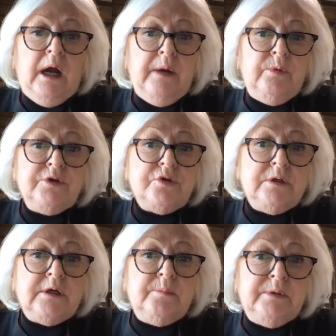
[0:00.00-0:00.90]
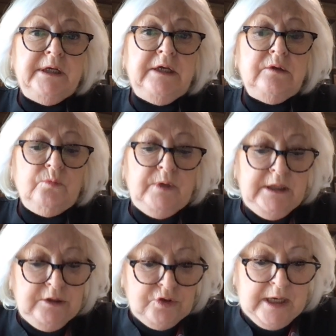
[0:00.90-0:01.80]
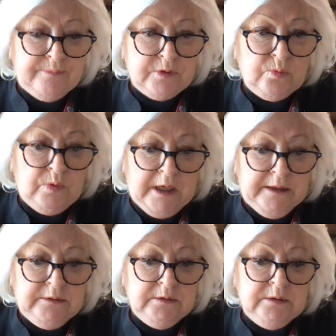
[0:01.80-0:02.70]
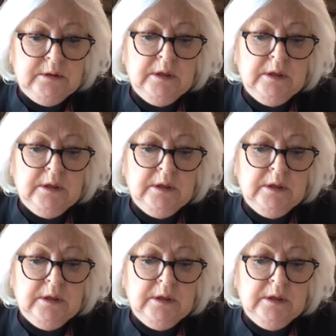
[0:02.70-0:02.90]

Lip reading: I want you to complete reading chapter 1.